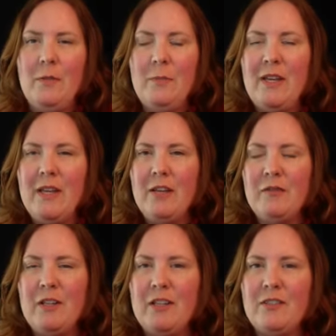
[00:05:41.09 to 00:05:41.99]
big
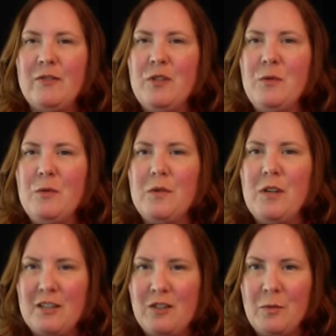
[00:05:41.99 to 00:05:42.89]
influx of new
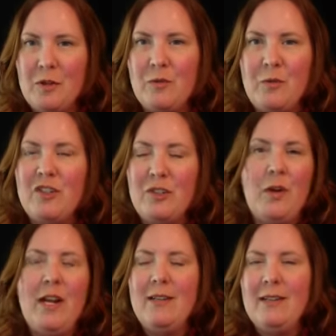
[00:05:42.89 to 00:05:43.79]
customers, which is
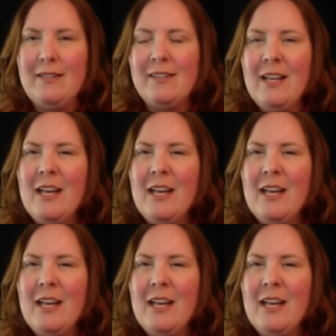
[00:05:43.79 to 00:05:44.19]
great. That's